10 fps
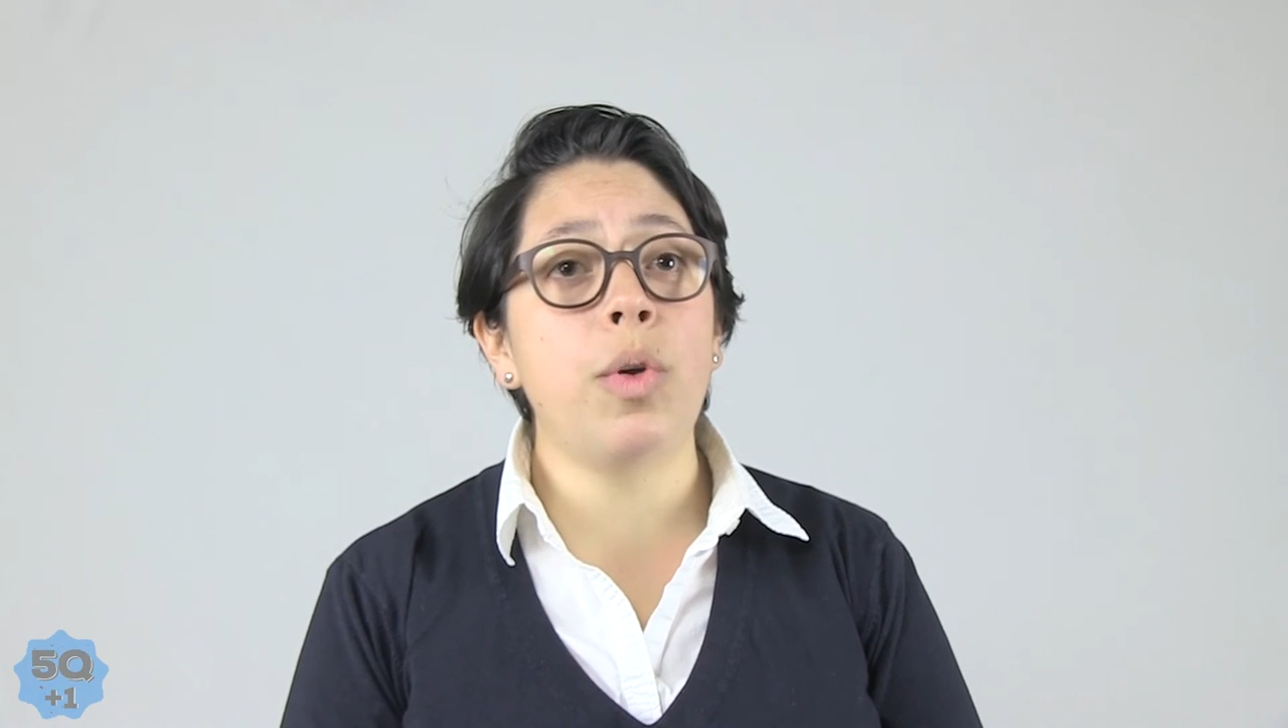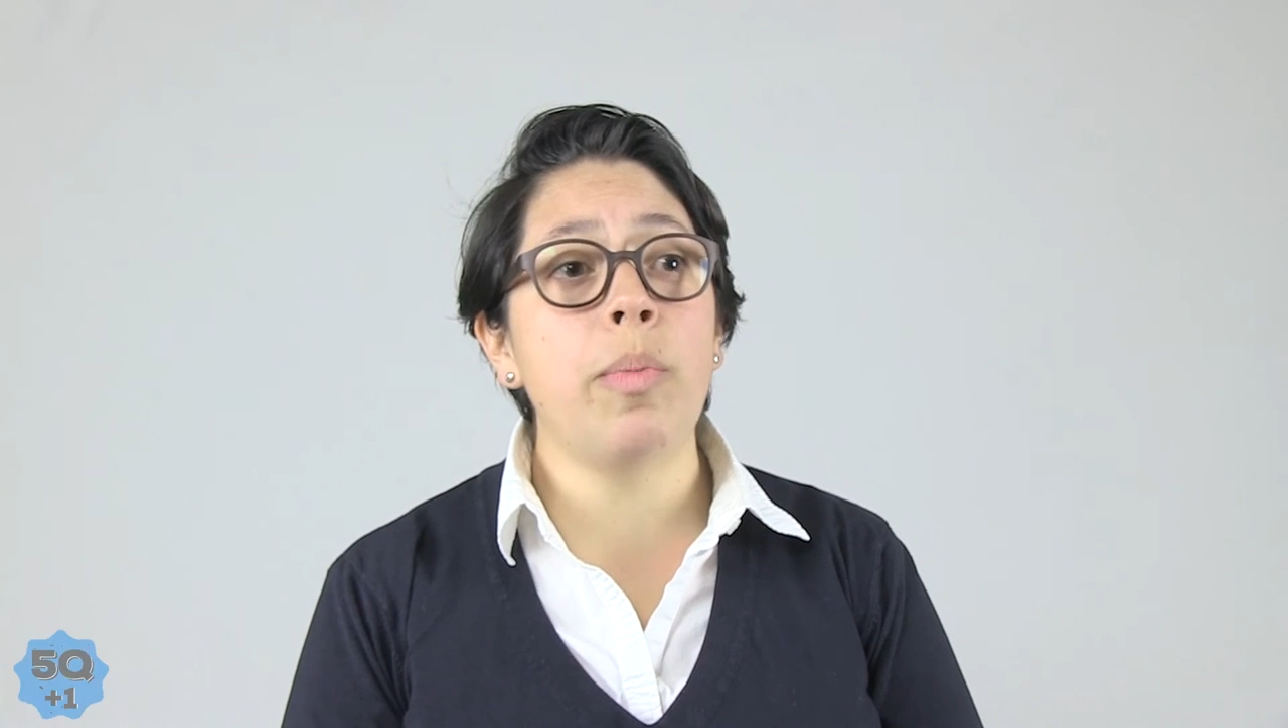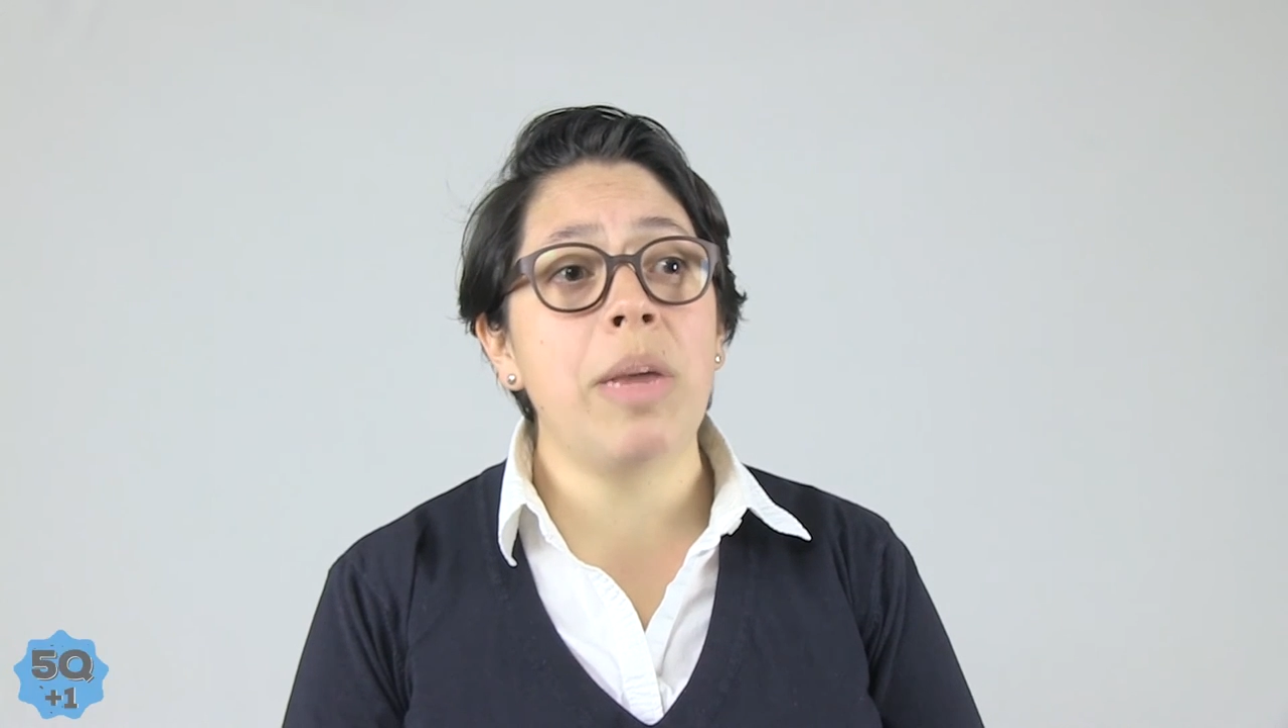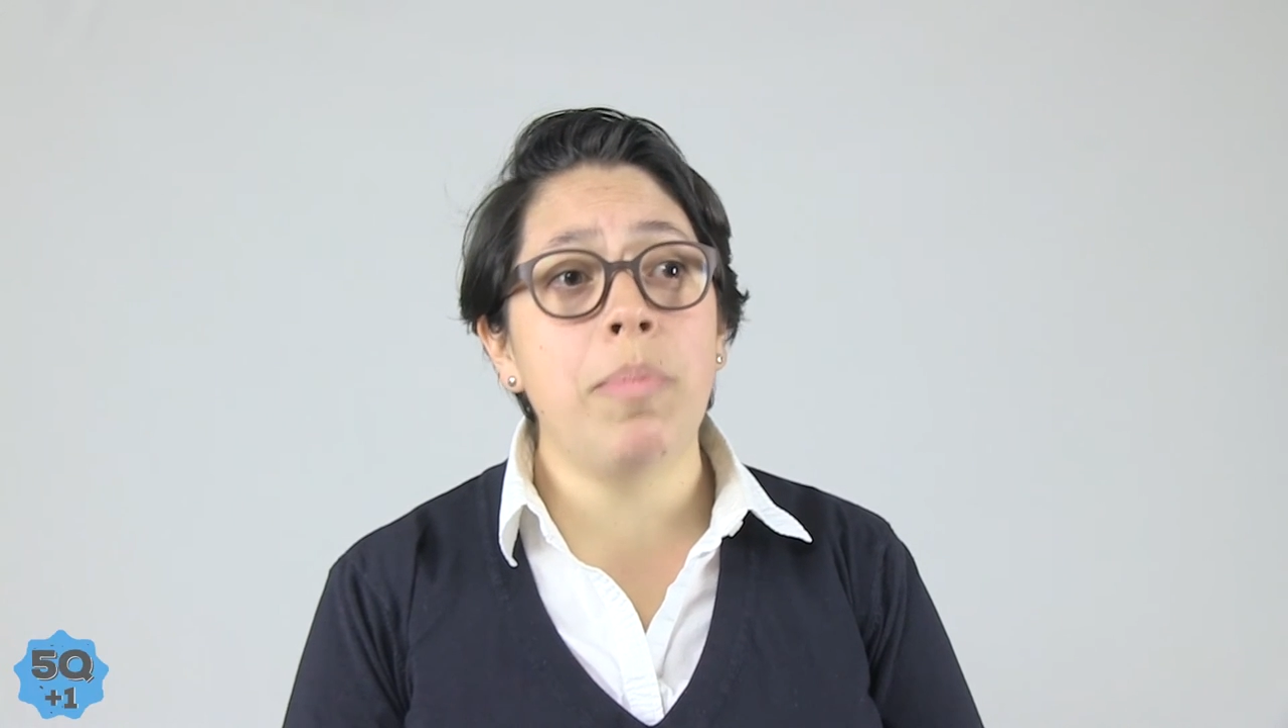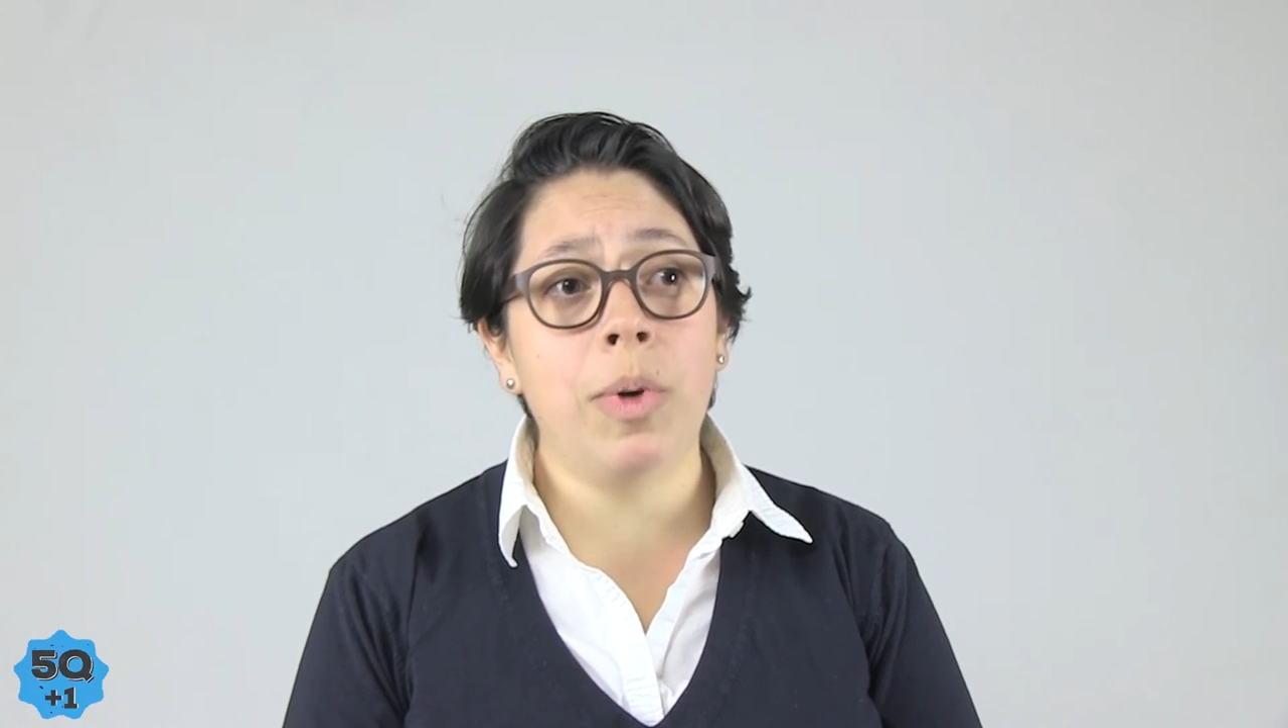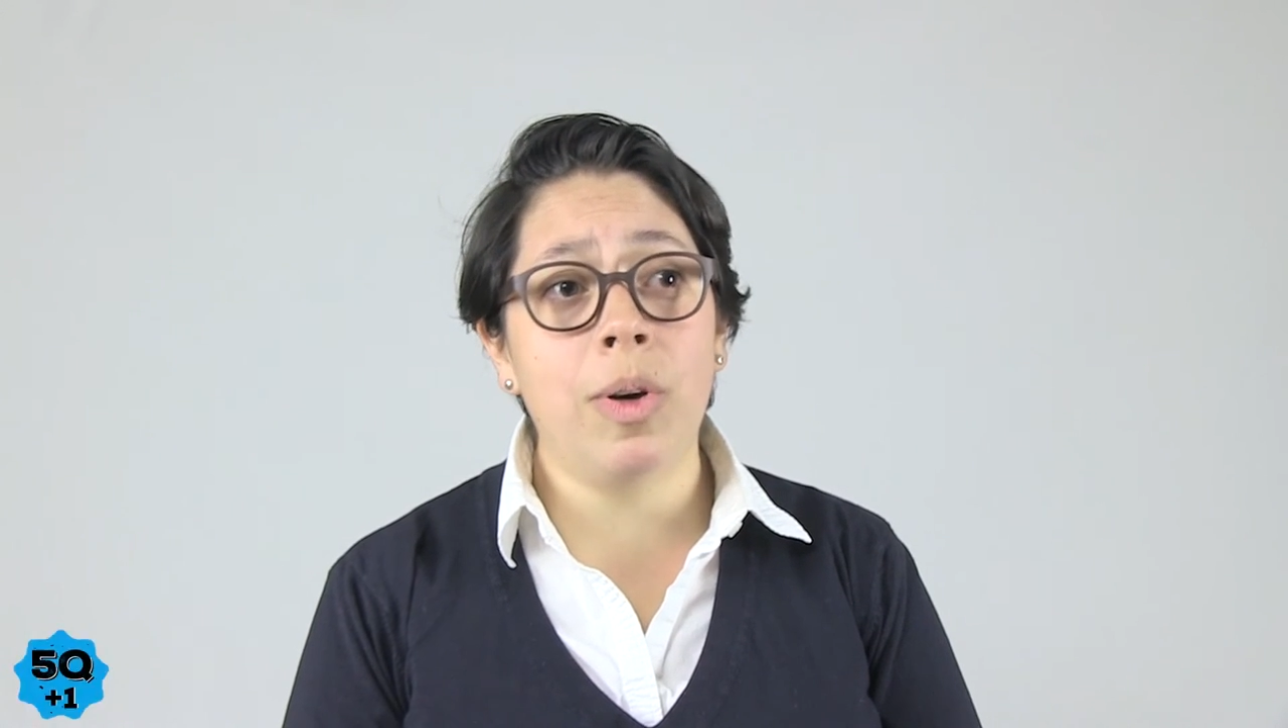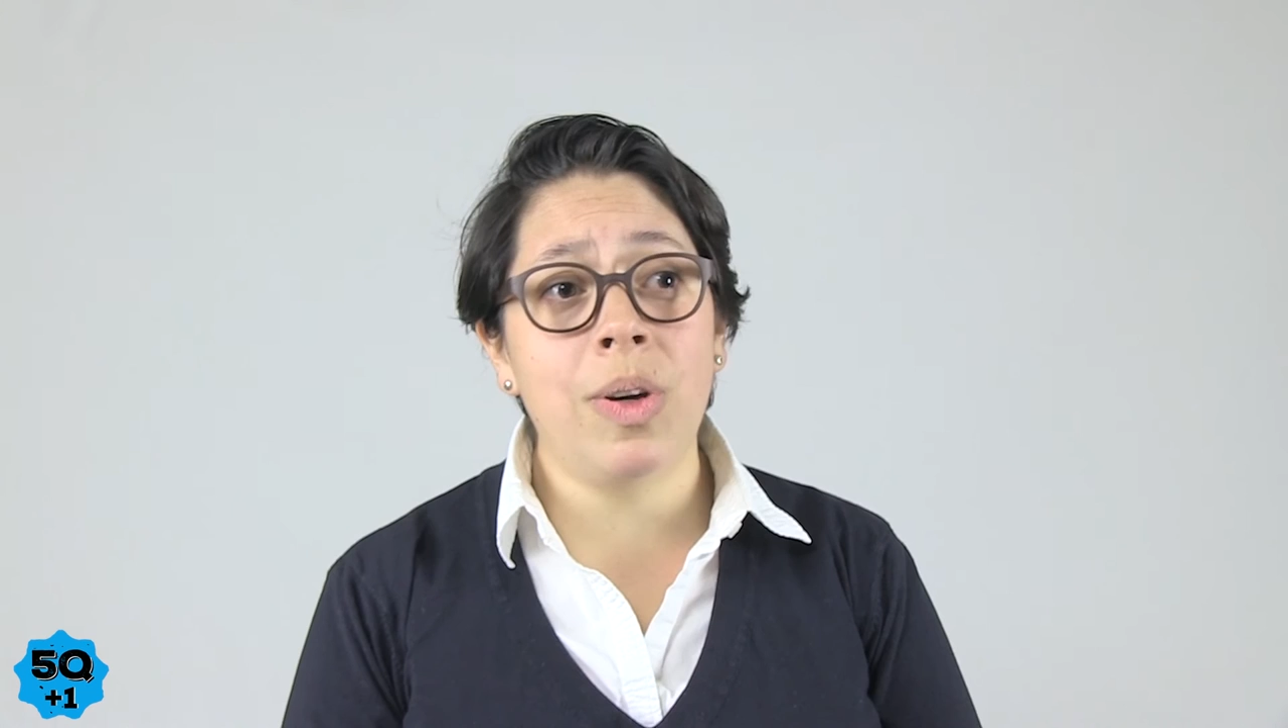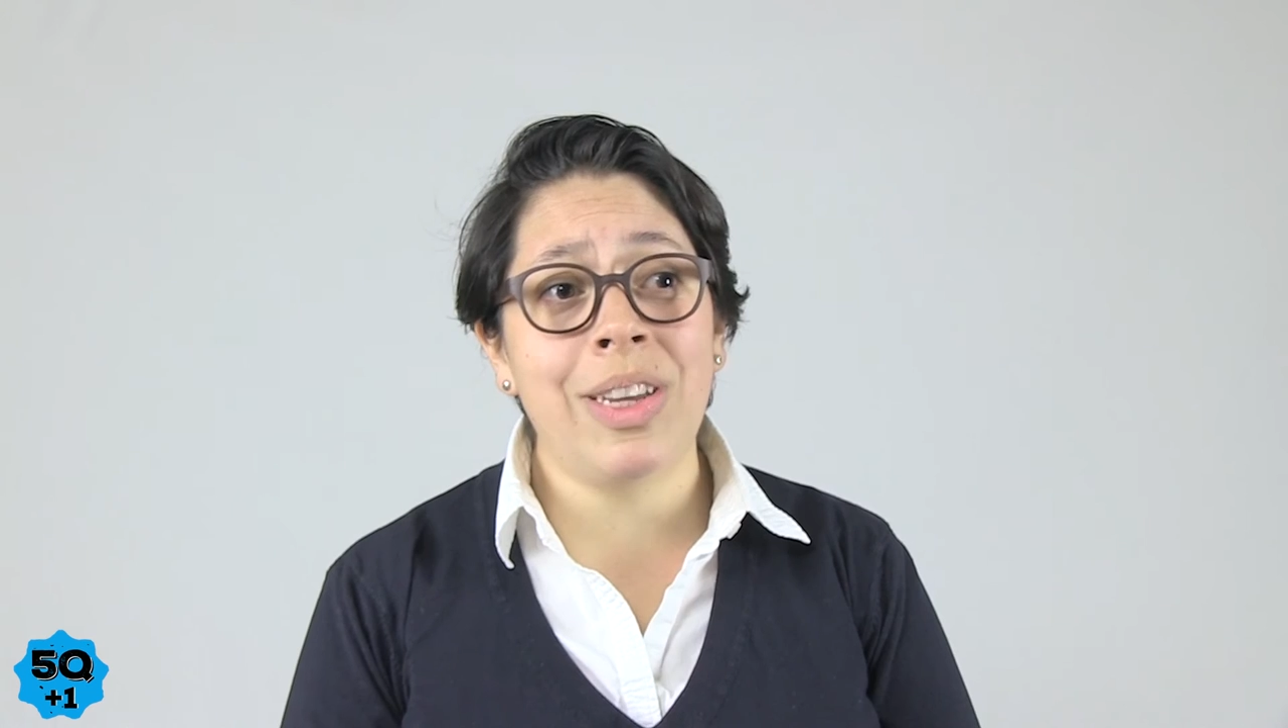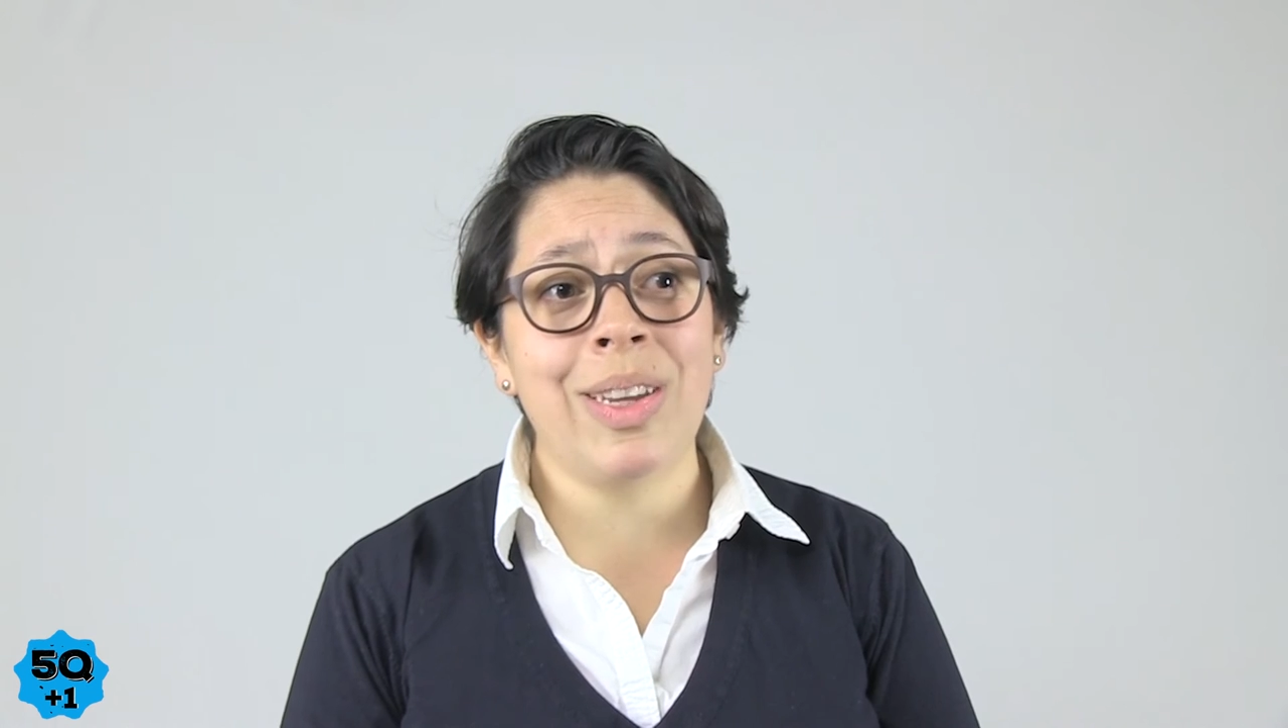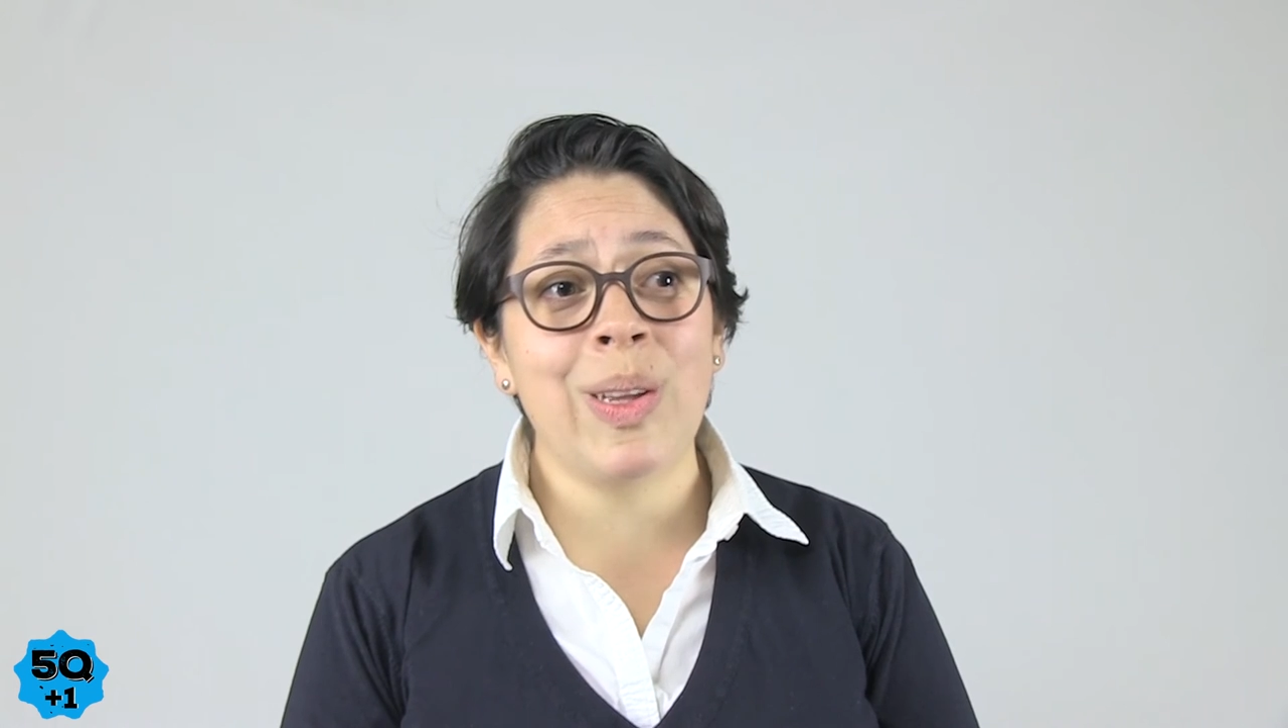for my
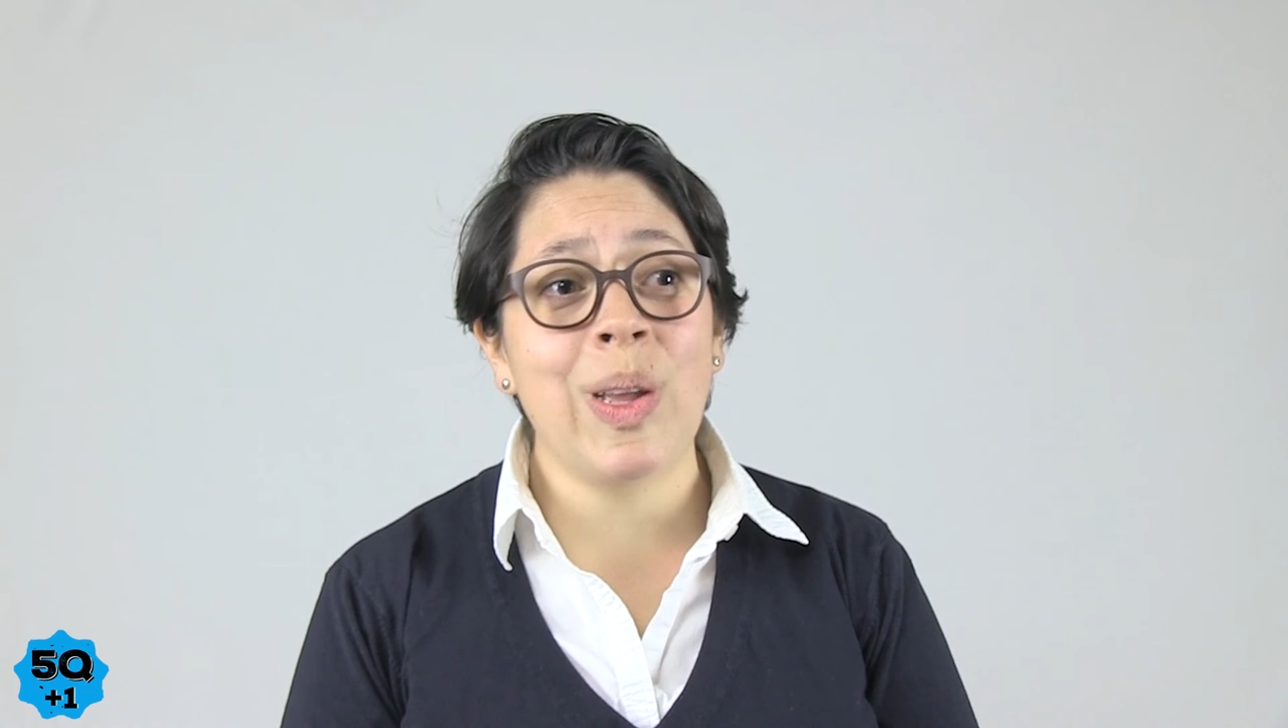book